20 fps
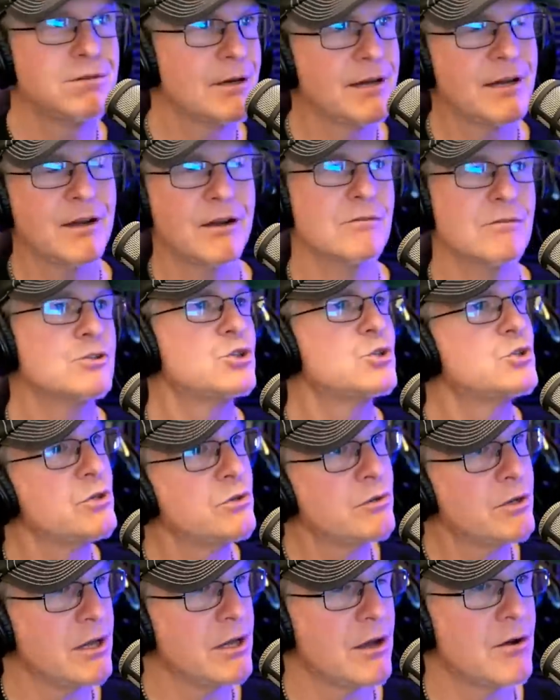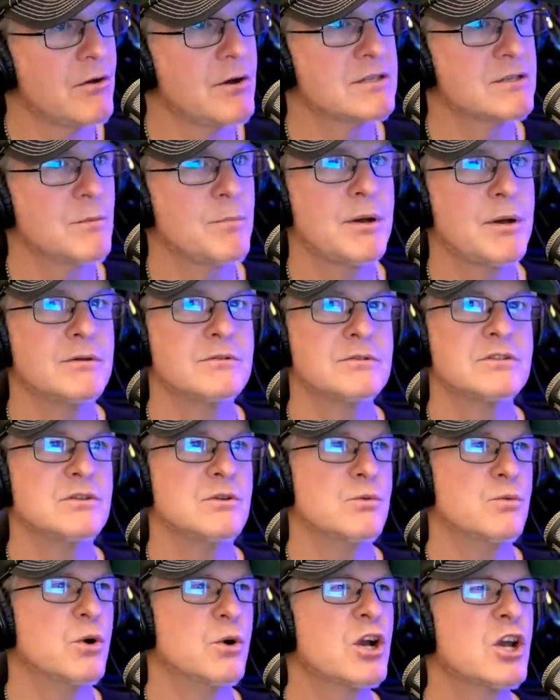you know, studio, as opposed
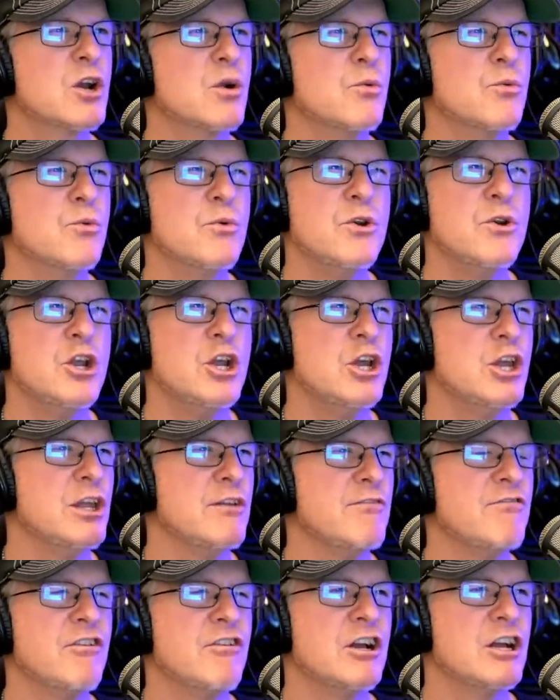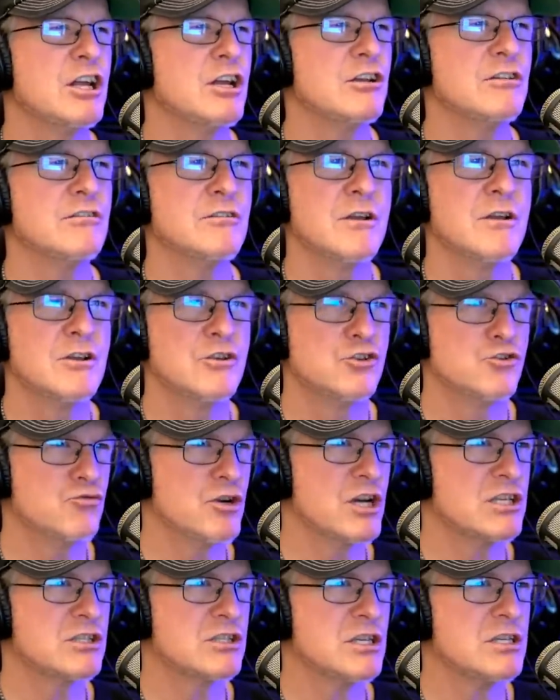to, we're going to really fucking
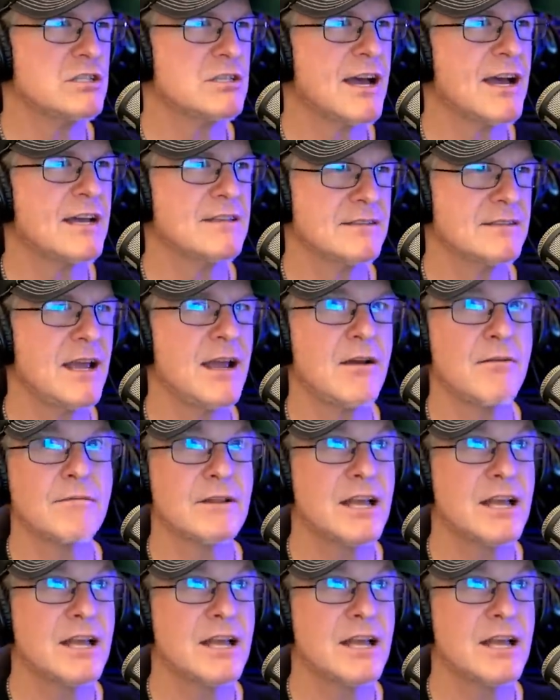dress these guys down.